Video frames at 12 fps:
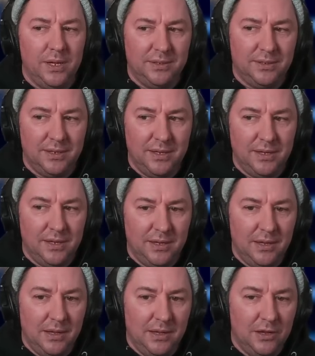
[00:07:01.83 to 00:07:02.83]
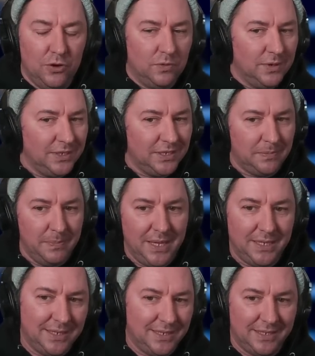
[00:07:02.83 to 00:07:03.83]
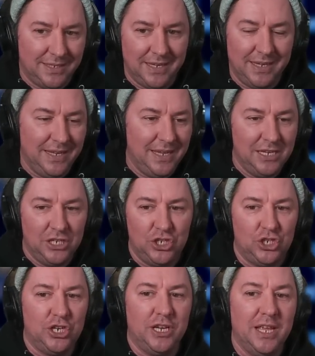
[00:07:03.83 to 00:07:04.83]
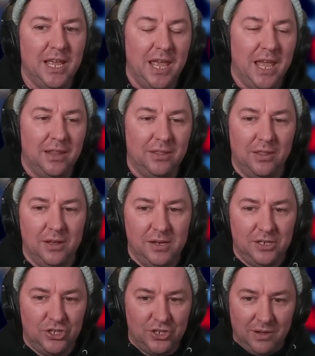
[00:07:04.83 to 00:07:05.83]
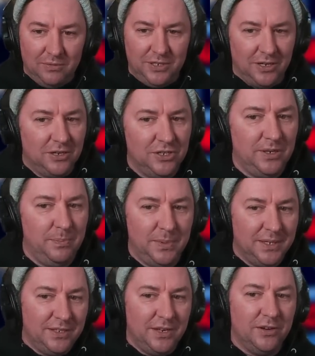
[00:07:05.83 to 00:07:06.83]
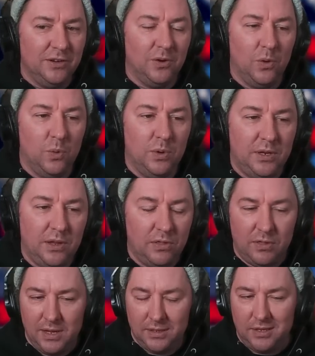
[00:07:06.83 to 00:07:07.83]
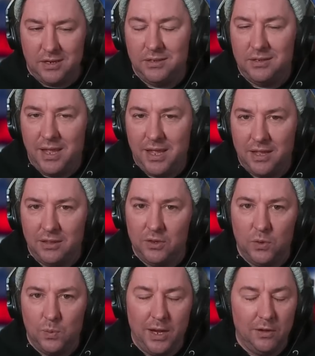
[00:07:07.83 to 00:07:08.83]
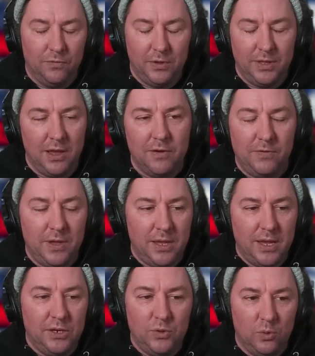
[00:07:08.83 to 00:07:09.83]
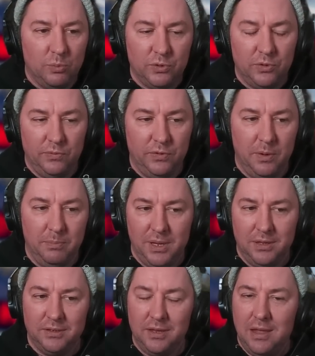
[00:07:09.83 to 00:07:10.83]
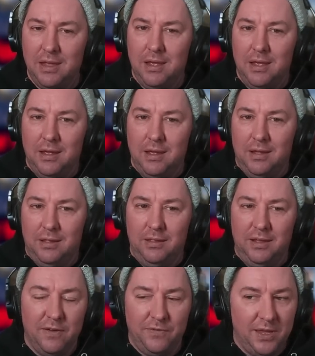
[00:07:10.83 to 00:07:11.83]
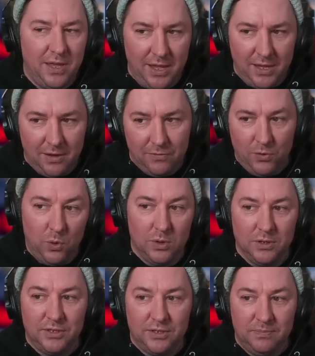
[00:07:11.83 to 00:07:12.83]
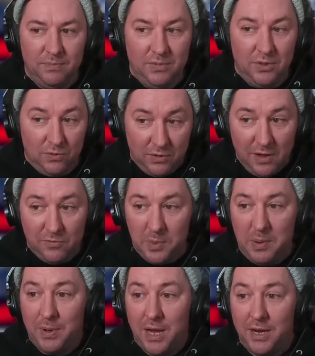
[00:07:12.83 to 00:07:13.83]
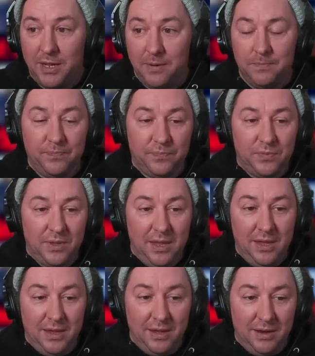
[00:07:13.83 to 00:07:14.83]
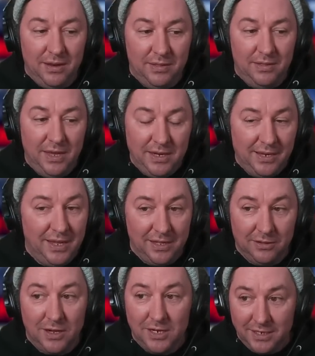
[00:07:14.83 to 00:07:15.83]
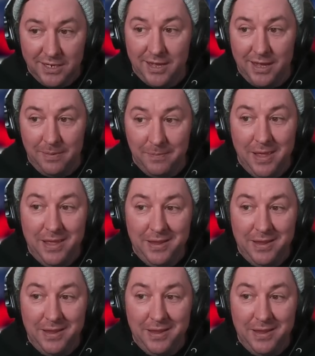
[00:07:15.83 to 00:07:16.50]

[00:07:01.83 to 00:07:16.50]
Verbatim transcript: we see Christmas ish launch of Starship this year? Or do you think it's going to take a little while for the FAA to approve them? Because the FAA, of course, they're a government body and they take a long time